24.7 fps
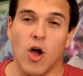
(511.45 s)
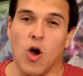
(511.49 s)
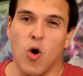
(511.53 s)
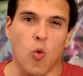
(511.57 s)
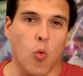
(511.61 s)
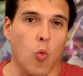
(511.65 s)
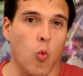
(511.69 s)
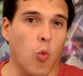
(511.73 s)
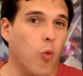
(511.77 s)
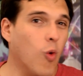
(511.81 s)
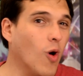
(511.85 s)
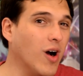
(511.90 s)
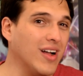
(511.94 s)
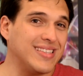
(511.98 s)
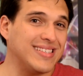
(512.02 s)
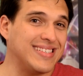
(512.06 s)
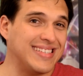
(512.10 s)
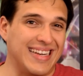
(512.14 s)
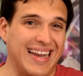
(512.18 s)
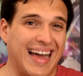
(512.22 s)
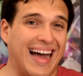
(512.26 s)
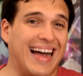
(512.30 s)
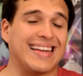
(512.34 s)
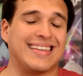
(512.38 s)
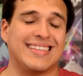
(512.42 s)
What's
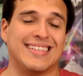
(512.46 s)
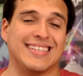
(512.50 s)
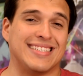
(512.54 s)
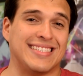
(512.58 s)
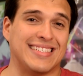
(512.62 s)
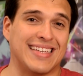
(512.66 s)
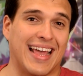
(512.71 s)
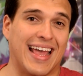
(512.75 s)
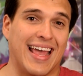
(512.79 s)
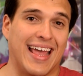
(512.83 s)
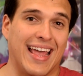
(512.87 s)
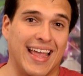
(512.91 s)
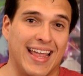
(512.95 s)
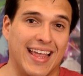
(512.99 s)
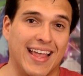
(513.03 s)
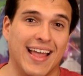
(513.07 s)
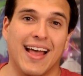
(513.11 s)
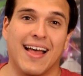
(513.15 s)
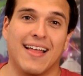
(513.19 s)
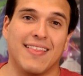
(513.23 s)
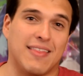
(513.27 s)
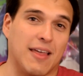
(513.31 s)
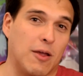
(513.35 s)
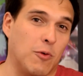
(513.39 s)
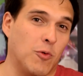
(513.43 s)
not to say
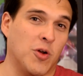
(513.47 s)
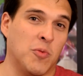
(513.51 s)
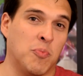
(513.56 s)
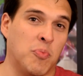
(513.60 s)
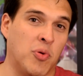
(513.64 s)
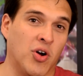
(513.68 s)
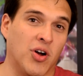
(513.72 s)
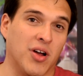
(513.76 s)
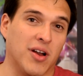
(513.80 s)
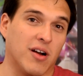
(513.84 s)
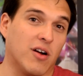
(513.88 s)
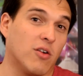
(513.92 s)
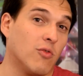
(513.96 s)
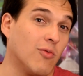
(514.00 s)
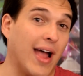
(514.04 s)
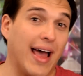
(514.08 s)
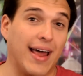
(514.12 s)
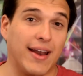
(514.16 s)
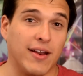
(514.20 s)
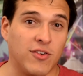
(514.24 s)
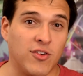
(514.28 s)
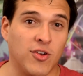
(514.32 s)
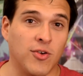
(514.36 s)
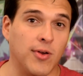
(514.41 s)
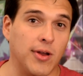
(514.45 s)
they would put a
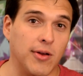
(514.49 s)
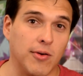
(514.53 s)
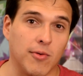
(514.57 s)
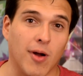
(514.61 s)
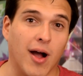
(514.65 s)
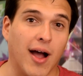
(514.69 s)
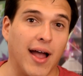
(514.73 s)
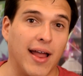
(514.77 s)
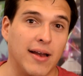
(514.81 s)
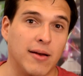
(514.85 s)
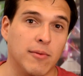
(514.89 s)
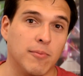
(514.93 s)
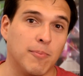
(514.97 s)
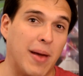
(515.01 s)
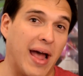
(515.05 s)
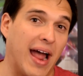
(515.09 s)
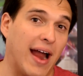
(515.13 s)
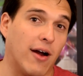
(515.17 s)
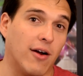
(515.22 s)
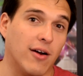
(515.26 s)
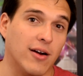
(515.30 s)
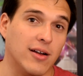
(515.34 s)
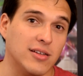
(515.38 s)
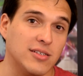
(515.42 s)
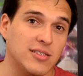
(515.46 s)
Ratatouille ride in
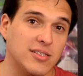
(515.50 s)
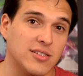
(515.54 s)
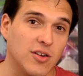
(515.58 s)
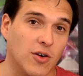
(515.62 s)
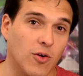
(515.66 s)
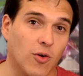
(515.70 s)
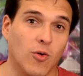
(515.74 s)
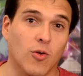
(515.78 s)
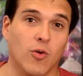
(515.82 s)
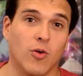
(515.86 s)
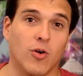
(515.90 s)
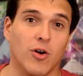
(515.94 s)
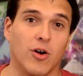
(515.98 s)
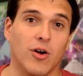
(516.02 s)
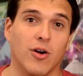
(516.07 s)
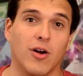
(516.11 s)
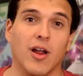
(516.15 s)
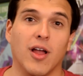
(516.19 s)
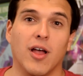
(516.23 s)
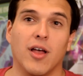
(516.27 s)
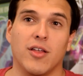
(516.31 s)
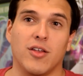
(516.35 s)
Paris or,